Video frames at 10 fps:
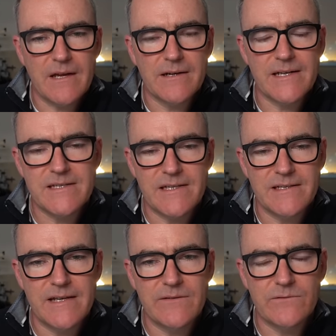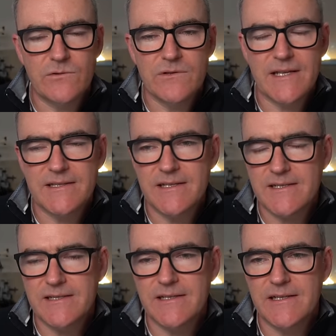guess that level of
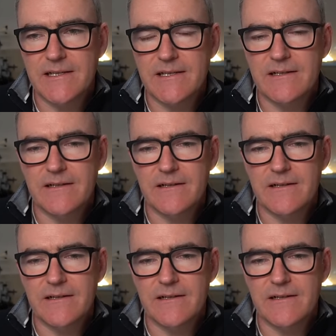authenticity